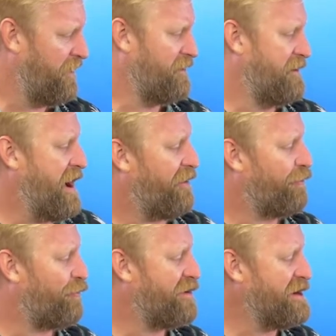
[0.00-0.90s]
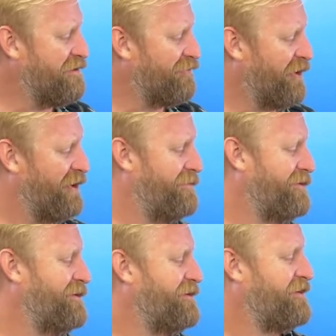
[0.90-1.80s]
Now the reverb.
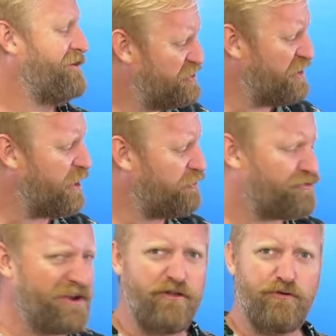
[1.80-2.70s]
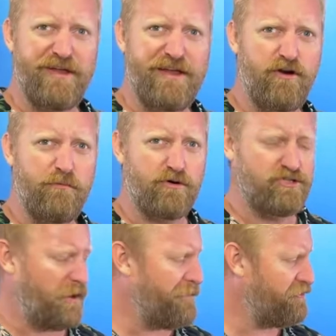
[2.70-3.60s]
Should I go straight to the reverb or
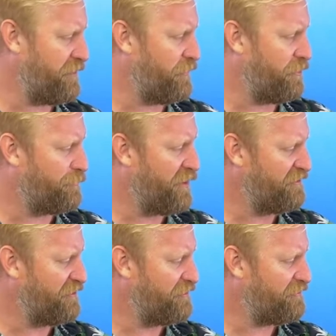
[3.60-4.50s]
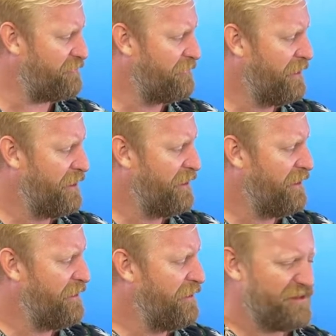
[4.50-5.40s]
should I mess around with the presence?
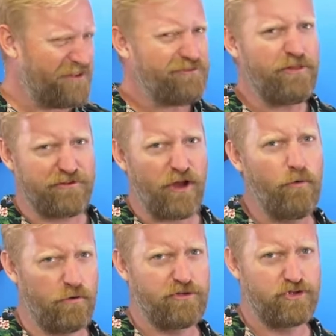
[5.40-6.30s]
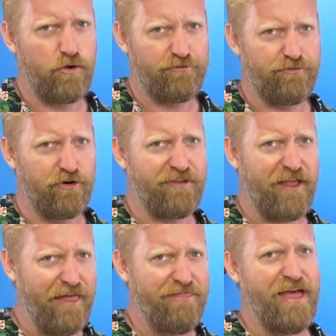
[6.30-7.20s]
Let's do the tonal controls first
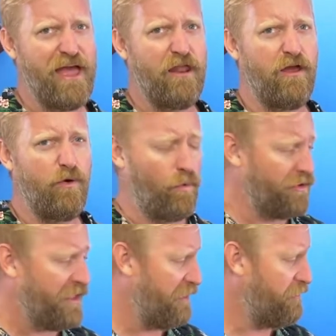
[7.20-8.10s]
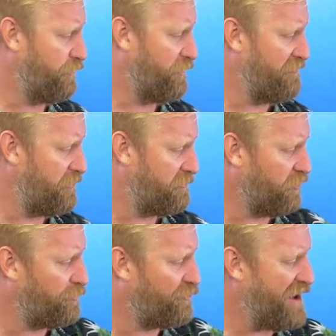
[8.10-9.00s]
and then we'll get into the reverb.
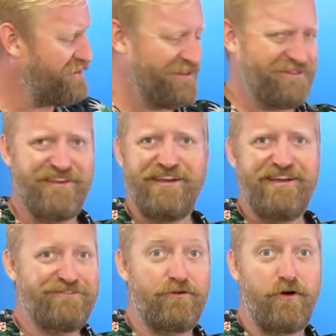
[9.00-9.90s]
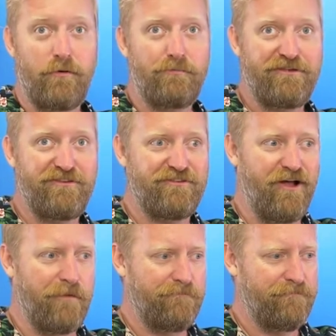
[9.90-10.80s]
So presence, it's a normal presence
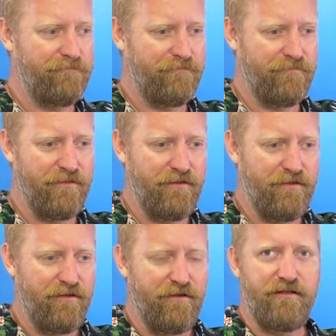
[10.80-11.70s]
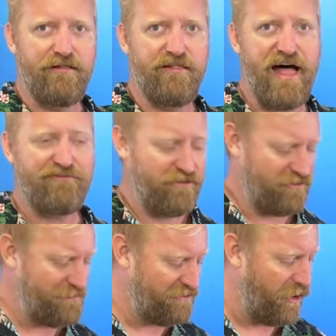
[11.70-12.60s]
knob. Left
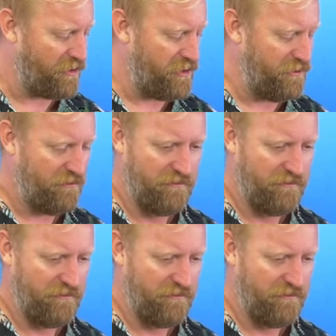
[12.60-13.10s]
to be darker.